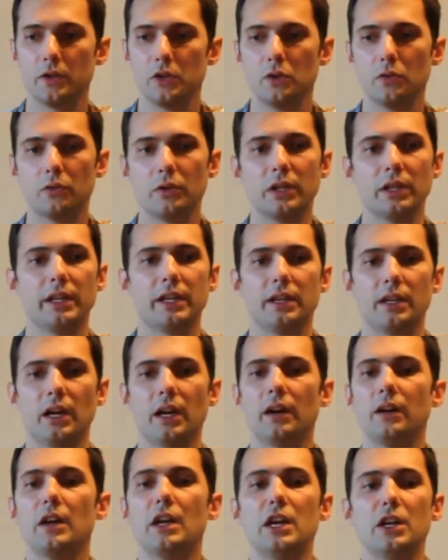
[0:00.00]
You really
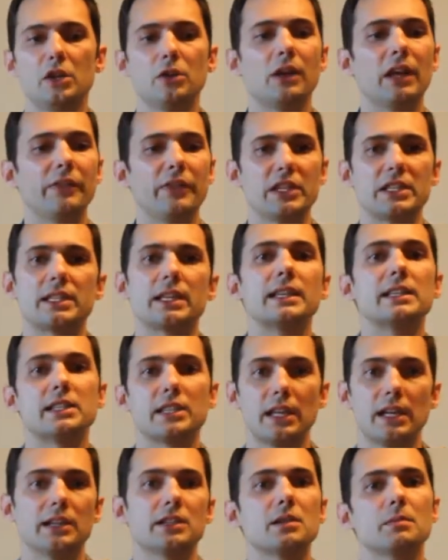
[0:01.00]
you get the sense
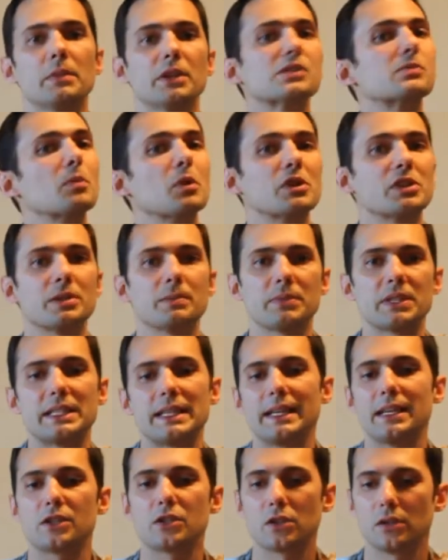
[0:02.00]
that it's a much more
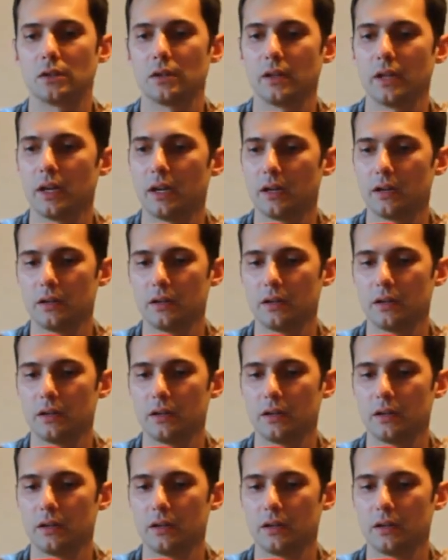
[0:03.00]
substantial